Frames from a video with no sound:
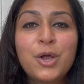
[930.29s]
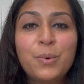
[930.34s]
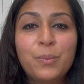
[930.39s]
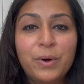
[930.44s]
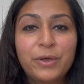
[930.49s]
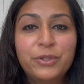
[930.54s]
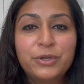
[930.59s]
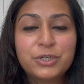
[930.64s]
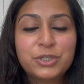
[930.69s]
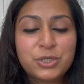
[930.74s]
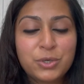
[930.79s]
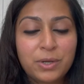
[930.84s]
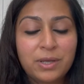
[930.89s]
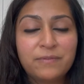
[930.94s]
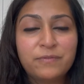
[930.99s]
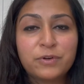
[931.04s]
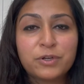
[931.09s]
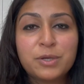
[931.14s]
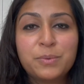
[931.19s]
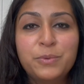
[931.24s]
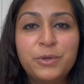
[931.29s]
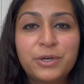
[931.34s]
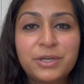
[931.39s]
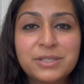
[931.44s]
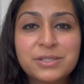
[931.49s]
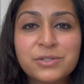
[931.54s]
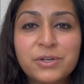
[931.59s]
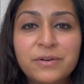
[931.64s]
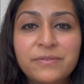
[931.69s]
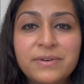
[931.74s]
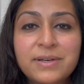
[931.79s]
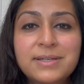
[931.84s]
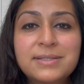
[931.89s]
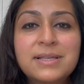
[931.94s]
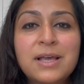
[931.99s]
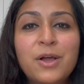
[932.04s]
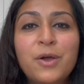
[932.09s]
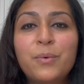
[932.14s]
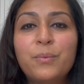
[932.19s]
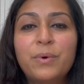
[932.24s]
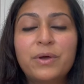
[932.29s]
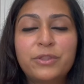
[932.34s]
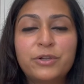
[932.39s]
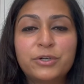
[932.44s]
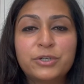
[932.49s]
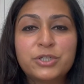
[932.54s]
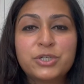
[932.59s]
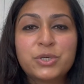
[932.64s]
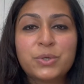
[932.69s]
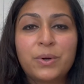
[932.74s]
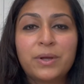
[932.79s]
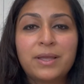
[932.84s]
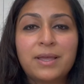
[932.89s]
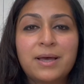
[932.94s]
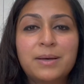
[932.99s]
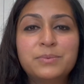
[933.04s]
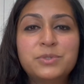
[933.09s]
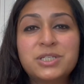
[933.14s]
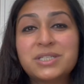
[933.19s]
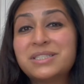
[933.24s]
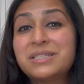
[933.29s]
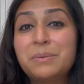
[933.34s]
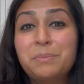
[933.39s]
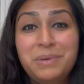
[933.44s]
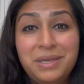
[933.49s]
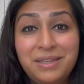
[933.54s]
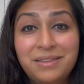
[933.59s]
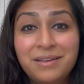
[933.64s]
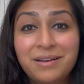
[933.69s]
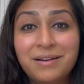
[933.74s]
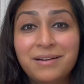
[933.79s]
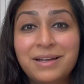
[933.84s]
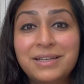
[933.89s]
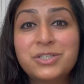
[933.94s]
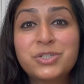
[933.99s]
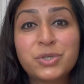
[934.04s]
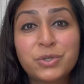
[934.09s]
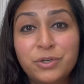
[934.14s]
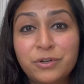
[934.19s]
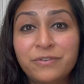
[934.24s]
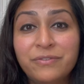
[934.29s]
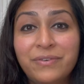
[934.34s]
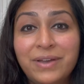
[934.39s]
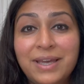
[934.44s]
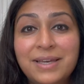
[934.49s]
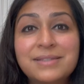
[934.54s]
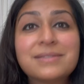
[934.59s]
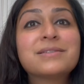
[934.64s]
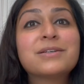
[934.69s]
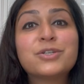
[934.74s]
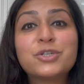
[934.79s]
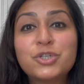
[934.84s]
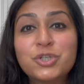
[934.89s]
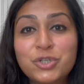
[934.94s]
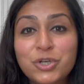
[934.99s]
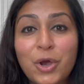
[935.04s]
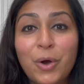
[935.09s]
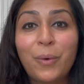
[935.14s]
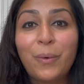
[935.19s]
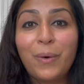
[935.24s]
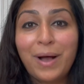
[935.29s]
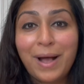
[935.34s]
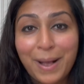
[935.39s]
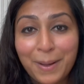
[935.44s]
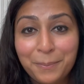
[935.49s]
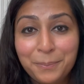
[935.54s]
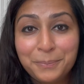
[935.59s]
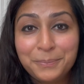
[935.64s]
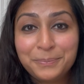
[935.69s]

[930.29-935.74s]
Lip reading: whether you're showing up for community service, whether you're showing up just to be there and show your face, show up.